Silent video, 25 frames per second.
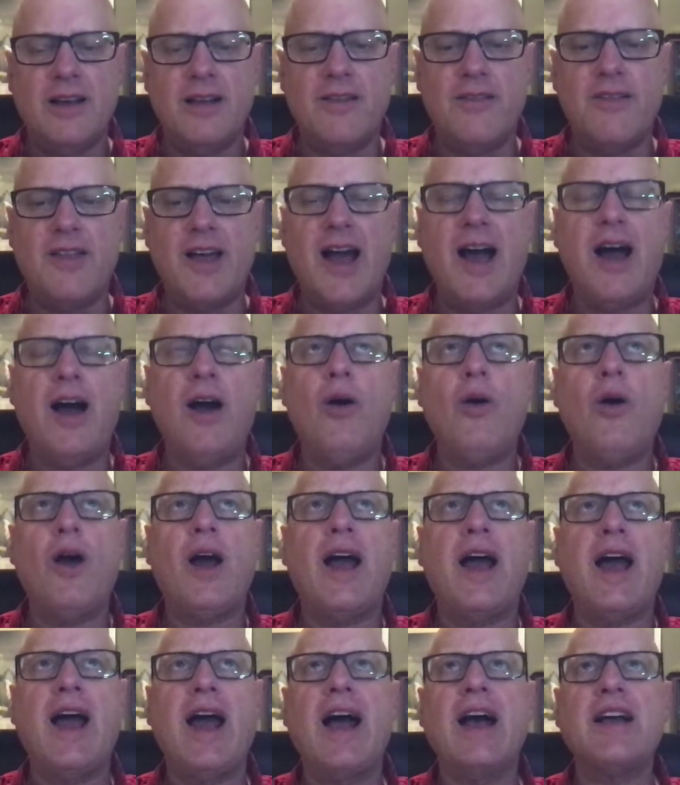Thou
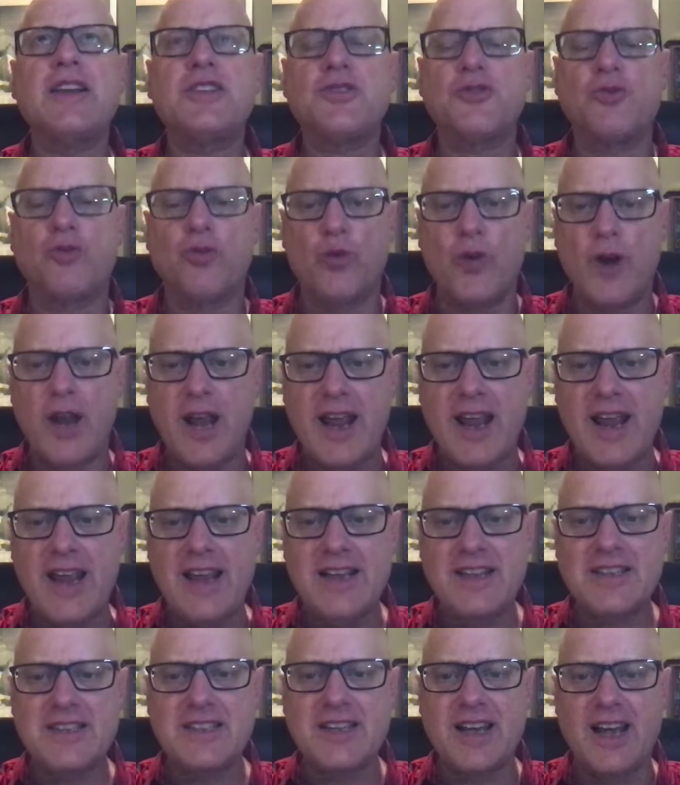hast
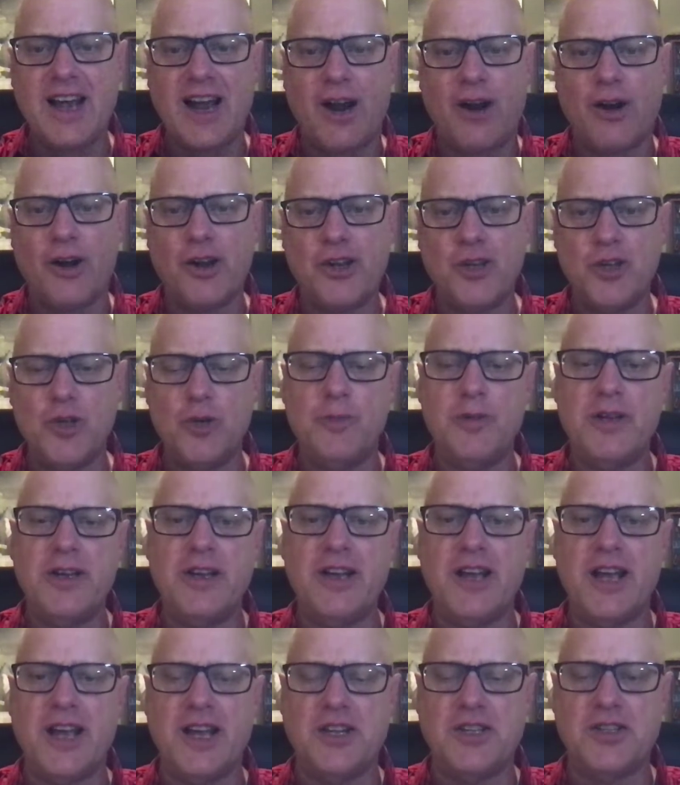raised our human
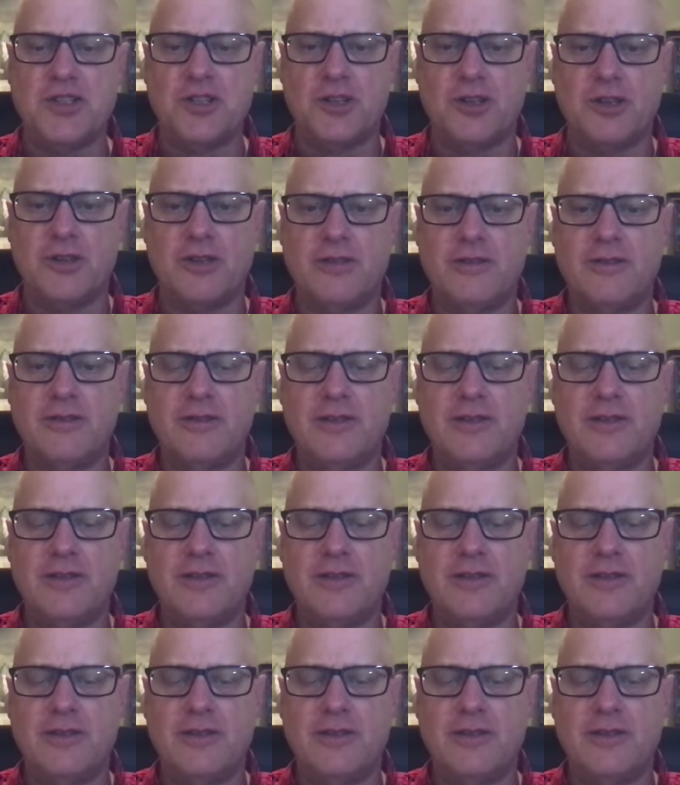nature